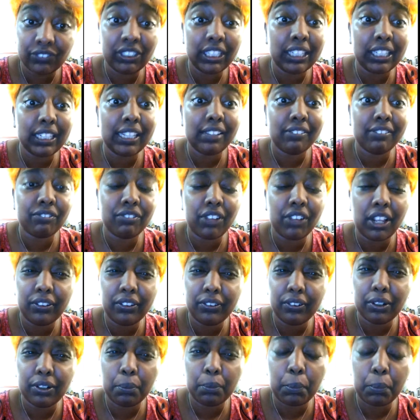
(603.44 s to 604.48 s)
feeling
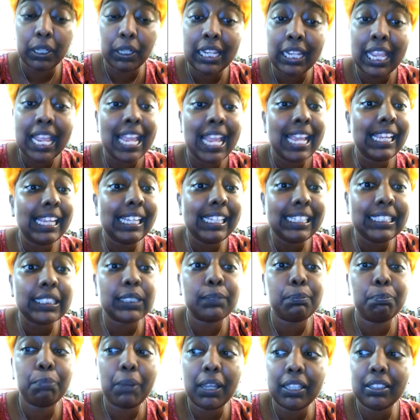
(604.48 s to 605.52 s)
vulnerable is
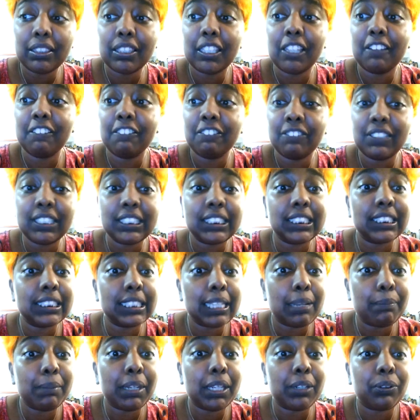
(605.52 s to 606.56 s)
but the first
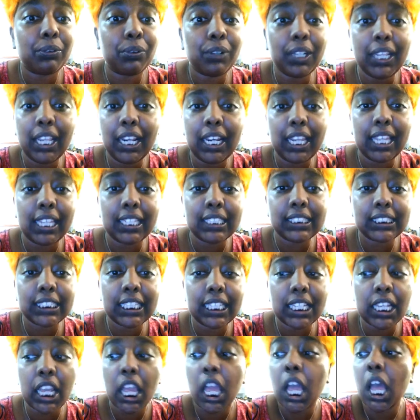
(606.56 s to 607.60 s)
step in
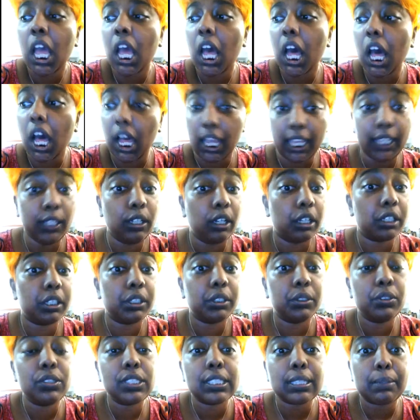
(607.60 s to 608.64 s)
realizing I got to
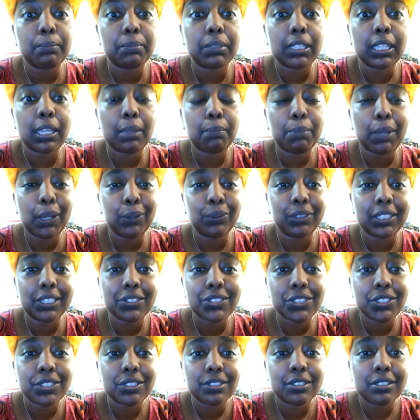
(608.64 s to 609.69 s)
do something about
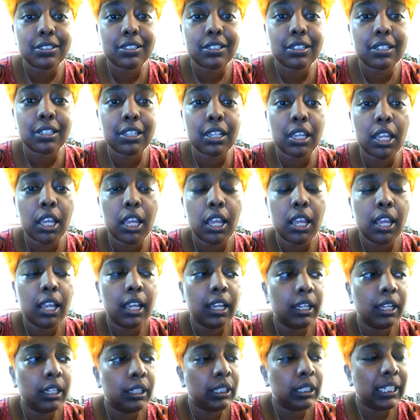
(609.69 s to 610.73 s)
this.
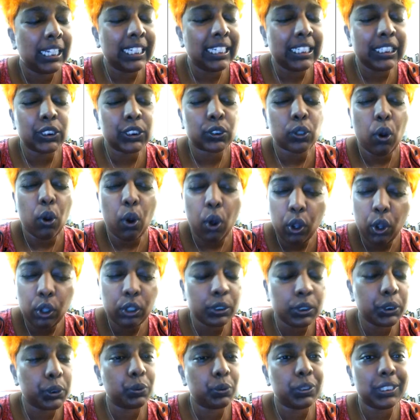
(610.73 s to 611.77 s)
It is
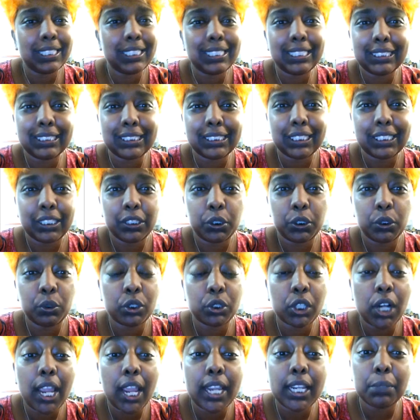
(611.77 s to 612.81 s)
all too easy to
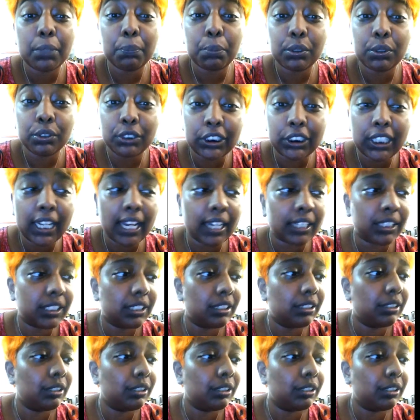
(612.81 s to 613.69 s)
try and project